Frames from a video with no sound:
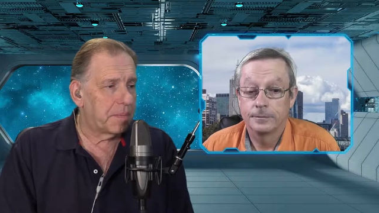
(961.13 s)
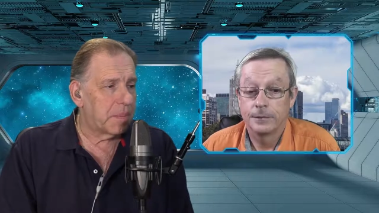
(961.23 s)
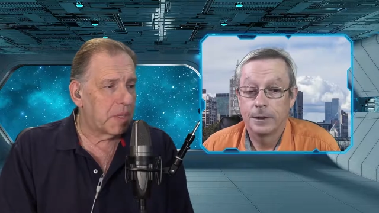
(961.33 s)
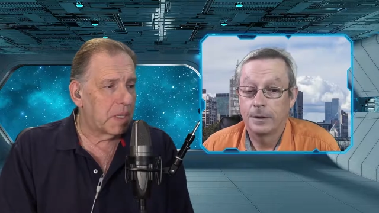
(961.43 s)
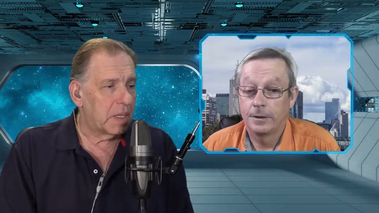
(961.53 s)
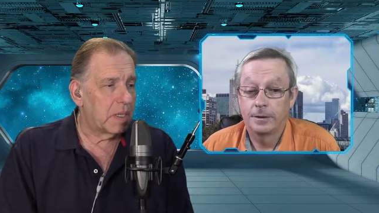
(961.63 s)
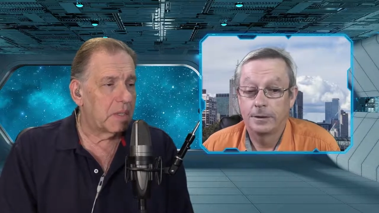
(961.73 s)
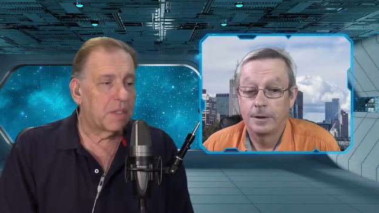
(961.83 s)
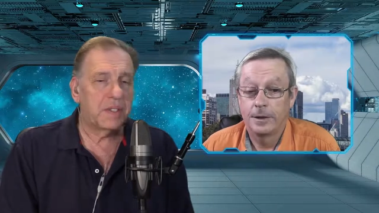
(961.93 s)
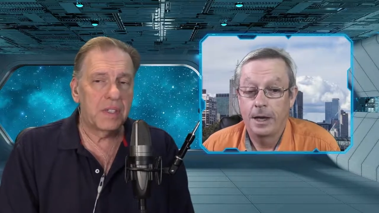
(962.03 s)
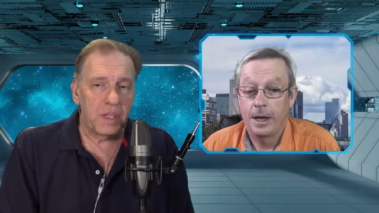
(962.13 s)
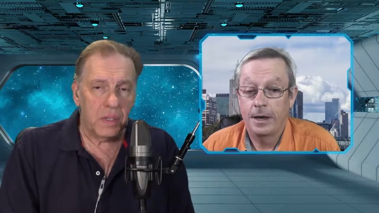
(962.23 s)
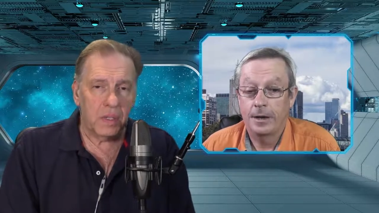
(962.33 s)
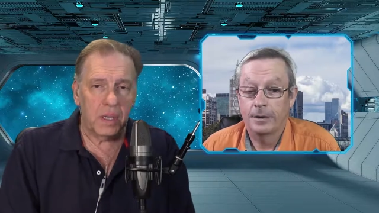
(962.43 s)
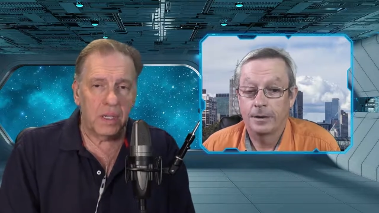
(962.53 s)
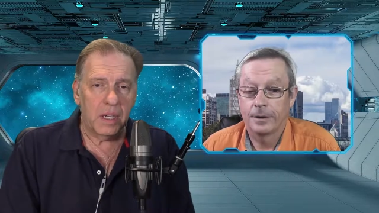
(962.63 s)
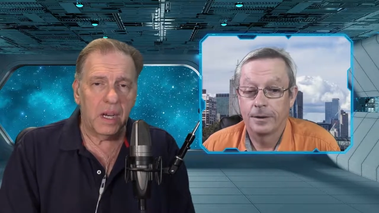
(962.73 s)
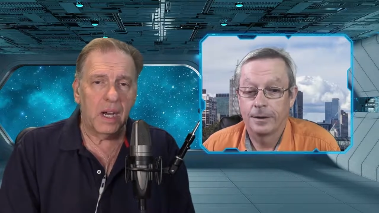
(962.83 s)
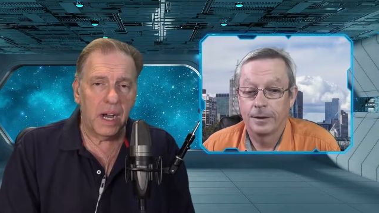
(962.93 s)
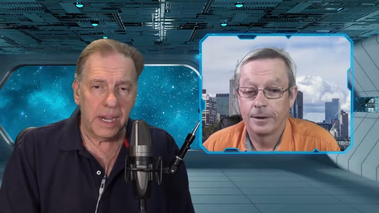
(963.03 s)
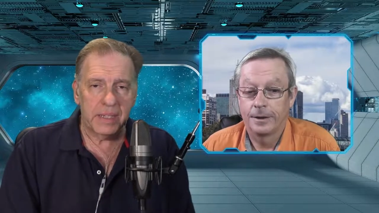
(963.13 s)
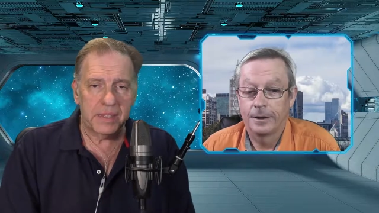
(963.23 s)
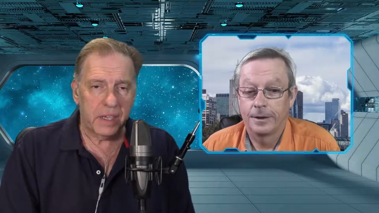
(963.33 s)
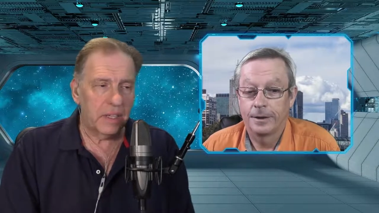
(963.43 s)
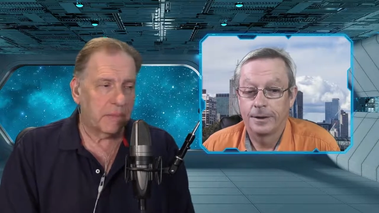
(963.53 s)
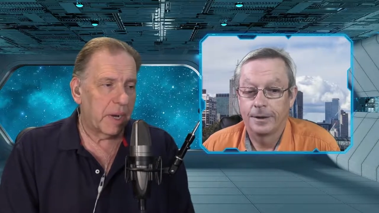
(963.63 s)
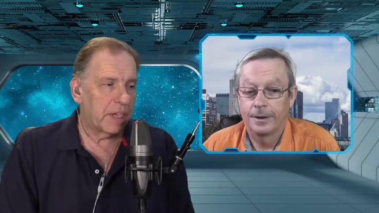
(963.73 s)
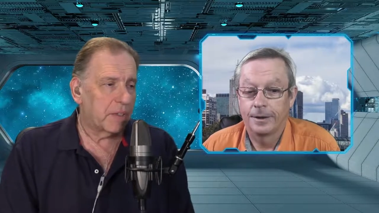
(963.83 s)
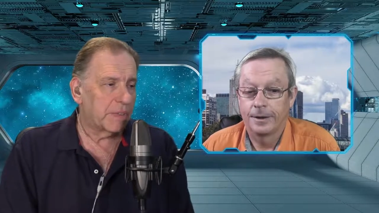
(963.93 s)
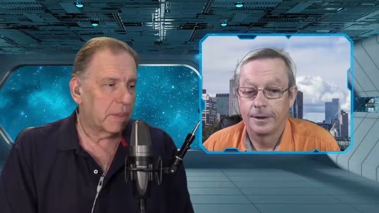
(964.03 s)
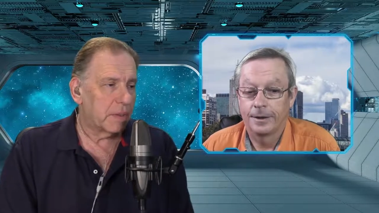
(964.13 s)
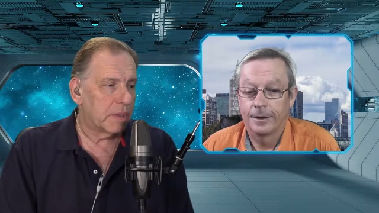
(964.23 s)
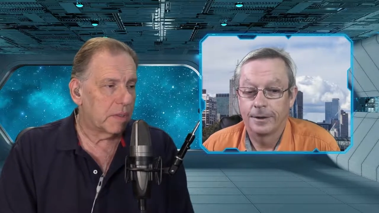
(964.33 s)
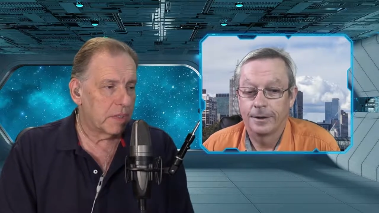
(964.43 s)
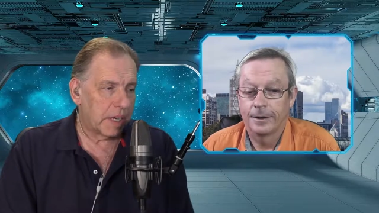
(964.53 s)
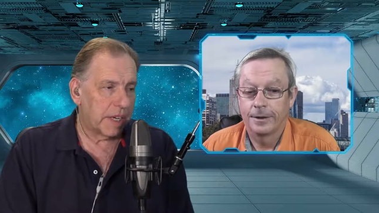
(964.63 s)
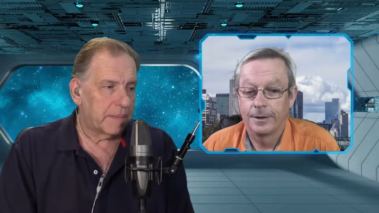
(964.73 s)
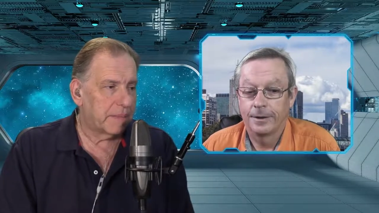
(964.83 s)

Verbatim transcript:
Speaker 1: It is still a high selling microphone today.